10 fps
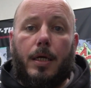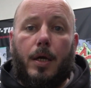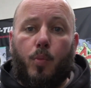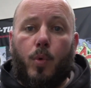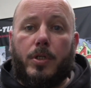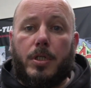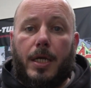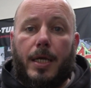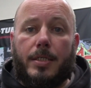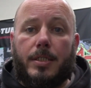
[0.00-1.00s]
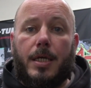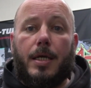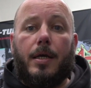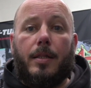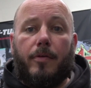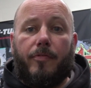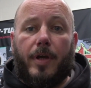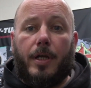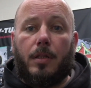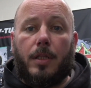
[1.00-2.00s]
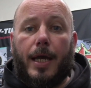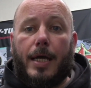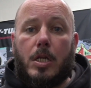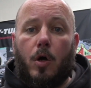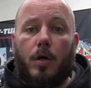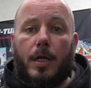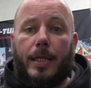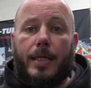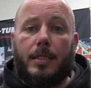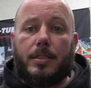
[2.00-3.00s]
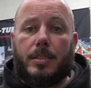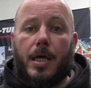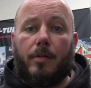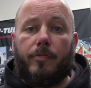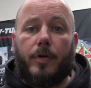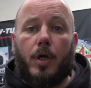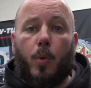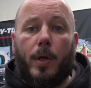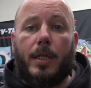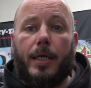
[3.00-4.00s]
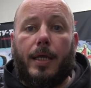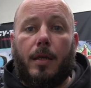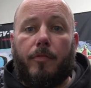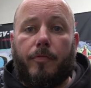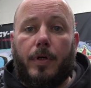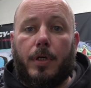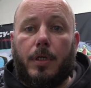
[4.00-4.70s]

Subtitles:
in which case the vehicle cannot clean itself quickly enough